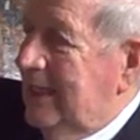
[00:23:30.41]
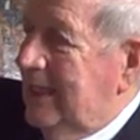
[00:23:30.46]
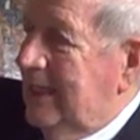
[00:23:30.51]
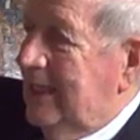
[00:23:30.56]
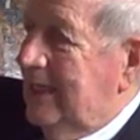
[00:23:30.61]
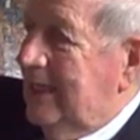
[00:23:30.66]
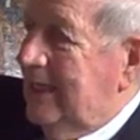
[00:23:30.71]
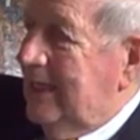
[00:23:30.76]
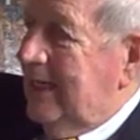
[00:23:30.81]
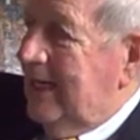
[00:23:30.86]

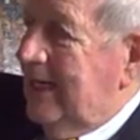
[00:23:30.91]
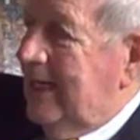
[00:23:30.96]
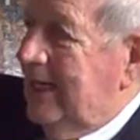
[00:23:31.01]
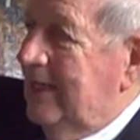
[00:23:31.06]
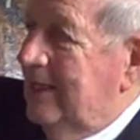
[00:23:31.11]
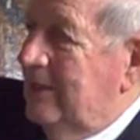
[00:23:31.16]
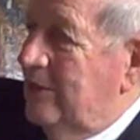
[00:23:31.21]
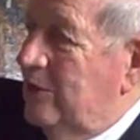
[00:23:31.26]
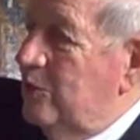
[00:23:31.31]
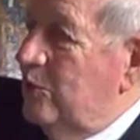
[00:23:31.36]
in
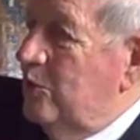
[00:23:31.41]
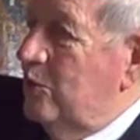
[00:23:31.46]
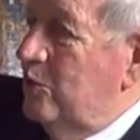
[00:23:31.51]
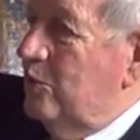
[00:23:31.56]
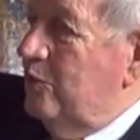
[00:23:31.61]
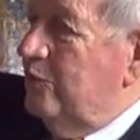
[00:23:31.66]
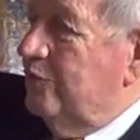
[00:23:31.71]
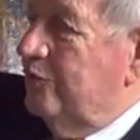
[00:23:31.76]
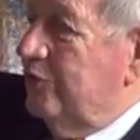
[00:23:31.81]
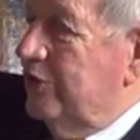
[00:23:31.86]
a
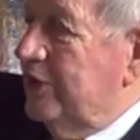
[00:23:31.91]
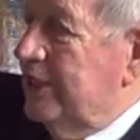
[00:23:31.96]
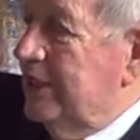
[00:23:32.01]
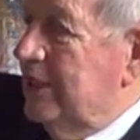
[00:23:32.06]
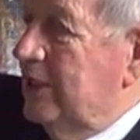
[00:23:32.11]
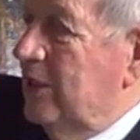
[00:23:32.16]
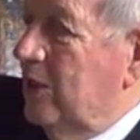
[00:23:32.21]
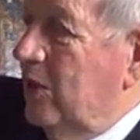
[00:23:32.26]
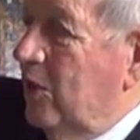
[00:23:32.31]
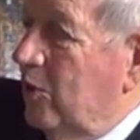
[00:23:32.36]
new,
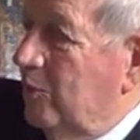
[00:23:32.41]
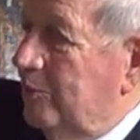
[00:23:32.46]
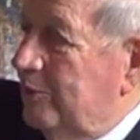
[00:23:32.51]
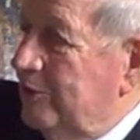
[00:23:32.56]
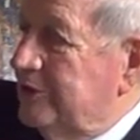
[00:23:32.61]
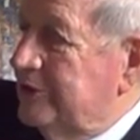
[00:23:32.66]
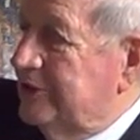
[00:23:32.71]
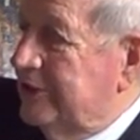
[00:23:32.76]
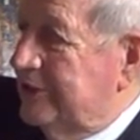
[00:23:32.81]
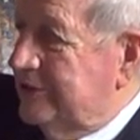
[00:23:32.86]
free,
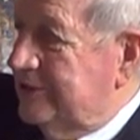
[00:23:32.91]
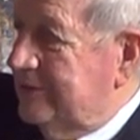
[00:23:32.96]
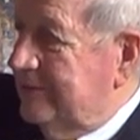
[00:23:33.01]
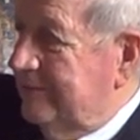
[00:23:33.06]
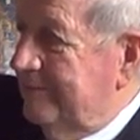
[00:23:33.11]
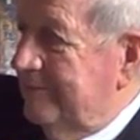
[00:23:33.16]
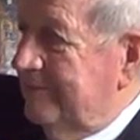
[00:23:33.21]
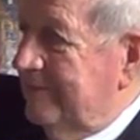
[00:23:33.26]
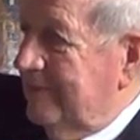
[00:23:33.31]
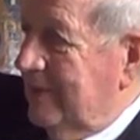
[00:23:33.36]
open system.
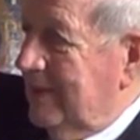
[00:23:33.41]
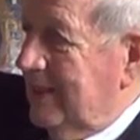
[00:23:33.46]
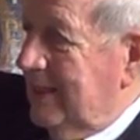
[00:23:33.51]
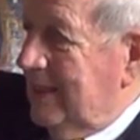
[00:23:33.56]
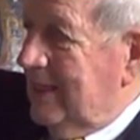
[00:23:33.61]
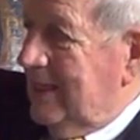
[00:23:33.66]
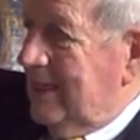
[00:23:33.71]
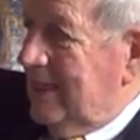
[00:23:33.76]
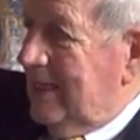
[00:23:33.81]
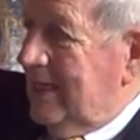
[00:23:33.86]

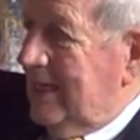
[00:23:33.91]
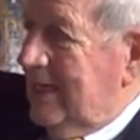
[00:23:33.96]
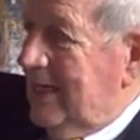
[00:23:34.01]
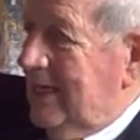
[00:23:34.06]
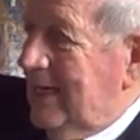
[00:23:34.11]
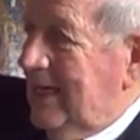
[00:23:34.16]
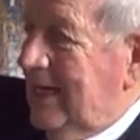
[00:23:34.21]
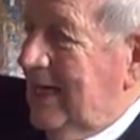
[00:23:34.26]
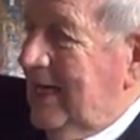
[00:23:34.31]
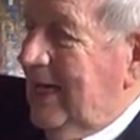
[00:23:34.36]

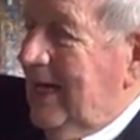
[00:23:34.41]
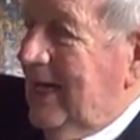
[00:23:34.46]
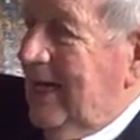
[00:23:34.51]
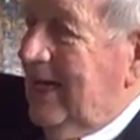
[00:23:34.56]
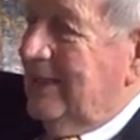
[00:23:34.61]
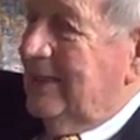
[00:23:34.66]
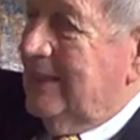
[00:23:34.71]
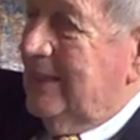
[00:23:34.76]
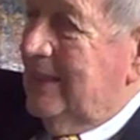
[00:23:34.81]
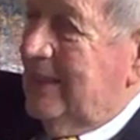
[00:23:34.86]

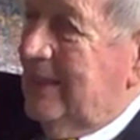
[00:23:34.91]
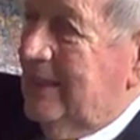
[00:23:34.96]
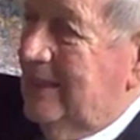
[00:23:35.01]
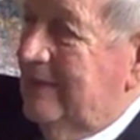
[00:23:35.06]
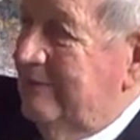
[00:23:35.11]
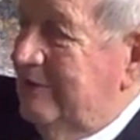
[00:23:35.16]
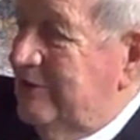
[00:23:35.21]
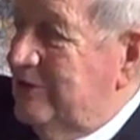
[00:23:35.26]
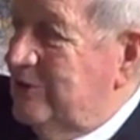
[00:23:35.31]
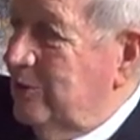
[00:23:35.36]
And that
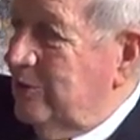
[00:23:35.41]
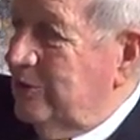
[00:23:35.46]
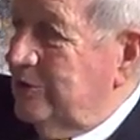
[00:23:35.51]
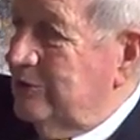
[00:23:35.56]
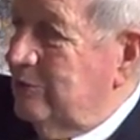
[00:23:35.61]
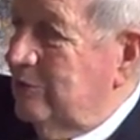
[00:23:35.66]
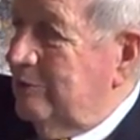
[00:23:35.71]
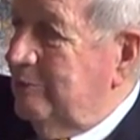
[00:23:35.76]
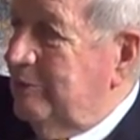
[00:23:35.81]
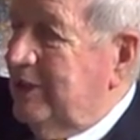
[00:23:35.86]

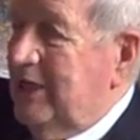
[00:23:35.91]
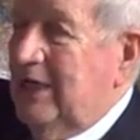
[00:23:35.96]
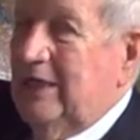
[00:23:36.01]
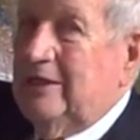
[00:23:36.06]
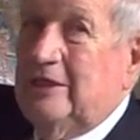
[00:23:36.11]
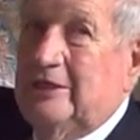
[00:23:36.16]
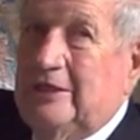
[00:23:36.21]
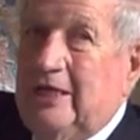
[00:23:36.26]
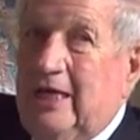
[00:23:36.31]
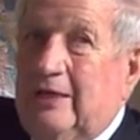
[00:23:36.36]
individuals would
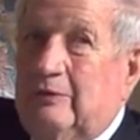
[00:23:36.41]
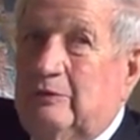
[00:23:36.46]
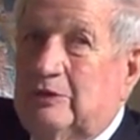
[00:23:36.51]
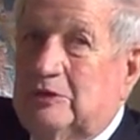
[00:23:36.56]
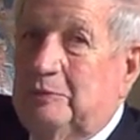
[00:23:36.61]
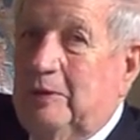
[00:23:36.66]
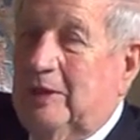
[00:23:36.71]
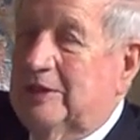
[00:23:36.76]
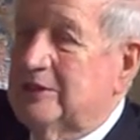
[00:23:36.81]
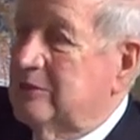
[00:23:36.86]
begin to take
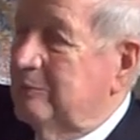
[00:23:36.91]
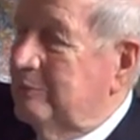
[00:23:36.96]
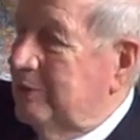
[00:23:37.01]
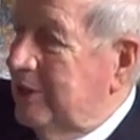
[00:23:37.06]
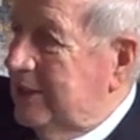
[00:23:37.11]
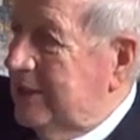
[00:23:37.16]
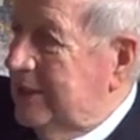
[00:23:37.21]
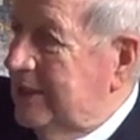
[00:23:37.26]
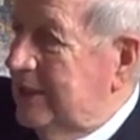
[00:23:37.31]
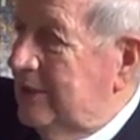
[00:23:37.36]

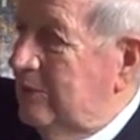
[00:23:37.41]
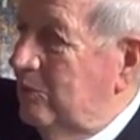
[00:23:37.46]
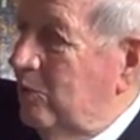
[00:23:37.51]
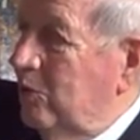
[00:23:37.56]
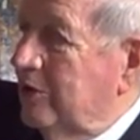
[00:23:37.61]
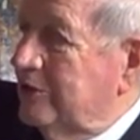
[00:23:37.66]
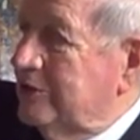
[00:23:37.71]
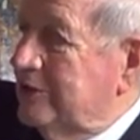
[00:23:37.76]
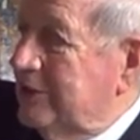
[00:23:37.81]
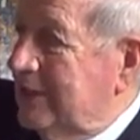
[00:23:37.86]
responsibility,
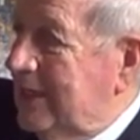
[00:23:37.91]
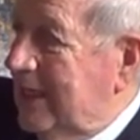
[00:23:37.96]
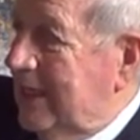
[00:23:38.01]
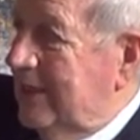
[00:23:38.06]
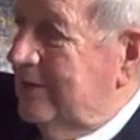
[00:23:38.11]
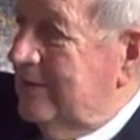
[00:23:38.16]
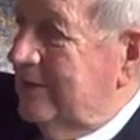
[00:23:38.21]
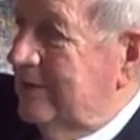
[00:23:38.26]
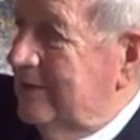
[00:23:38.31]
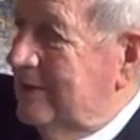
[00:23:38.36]
work
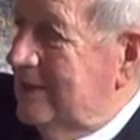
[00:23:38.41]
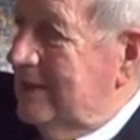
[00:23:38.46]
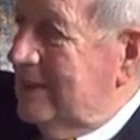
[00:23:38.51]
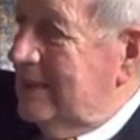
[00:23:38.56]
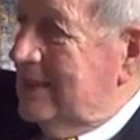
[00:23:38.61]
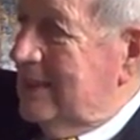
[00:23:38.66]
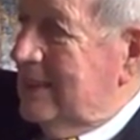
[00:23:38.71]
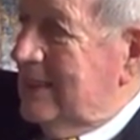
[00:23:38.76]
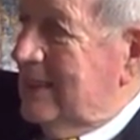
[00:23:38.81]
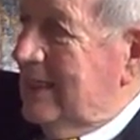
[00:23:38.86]
together,
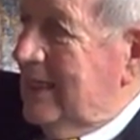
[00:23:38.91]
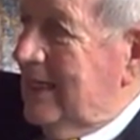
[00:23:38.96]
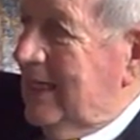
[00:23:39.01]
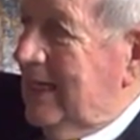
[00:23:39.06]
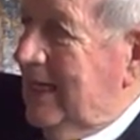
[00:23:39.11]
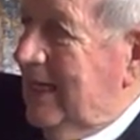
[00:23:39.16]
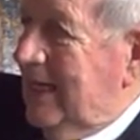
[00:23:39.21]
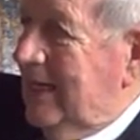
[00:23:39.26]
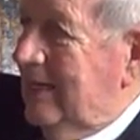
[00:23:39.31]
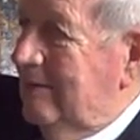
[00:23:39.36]

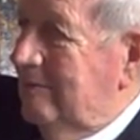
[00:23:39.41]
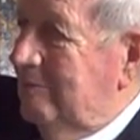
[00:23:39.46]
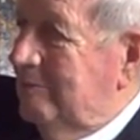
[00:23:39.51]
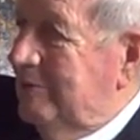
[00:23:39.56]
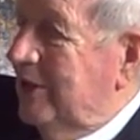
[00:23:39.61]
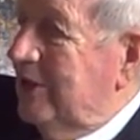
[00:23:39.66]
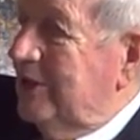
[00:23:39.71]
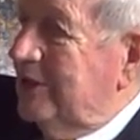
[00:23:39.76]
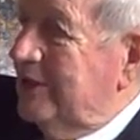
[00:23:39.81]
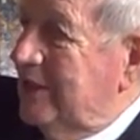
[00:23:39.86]
and
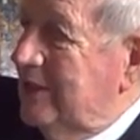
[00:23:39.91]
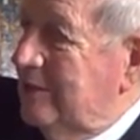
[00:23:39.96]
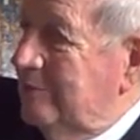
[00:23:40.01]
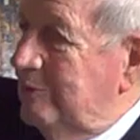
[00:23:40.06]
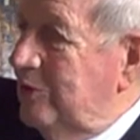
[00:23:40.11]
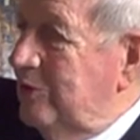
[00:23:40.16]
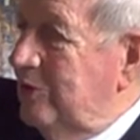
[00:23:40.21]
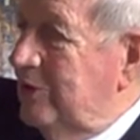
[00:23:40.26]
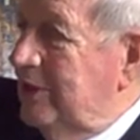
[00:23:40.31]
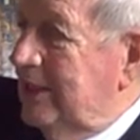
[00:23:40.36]
build a
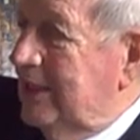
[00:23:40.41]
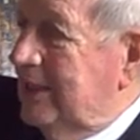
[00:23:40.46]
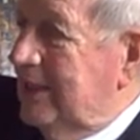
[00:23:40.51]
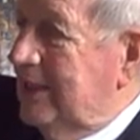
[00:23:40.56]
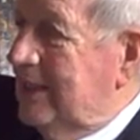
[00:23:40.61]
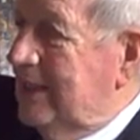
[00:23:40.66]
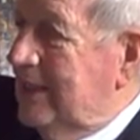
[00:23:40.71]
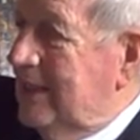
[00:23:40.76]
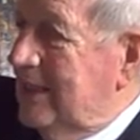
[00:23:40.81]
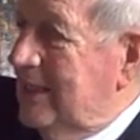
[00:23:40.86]

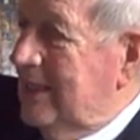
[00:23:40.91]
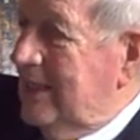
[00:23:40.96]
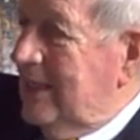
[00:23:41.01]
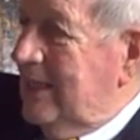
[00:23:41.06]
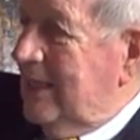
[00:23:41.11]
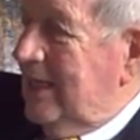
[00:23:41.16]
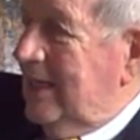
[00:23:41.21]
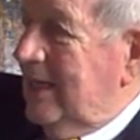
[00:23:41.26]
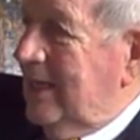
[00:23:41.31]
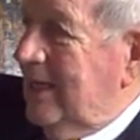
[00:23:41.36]
community
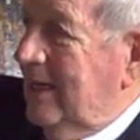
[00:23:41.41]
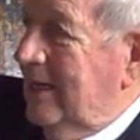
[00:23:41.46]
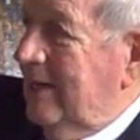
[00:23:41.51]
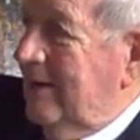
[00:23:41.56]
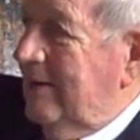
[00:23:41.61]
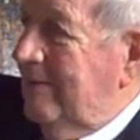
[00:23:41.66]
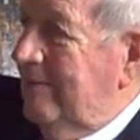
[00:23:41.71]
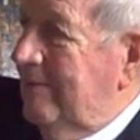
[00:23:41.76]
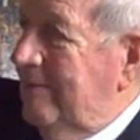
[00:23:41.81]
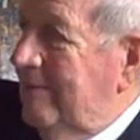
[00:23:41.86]

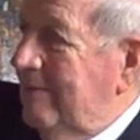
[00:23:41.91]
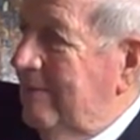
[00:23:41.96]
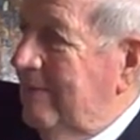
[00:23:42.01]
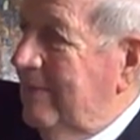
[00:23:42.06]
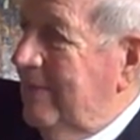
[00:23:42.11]
um,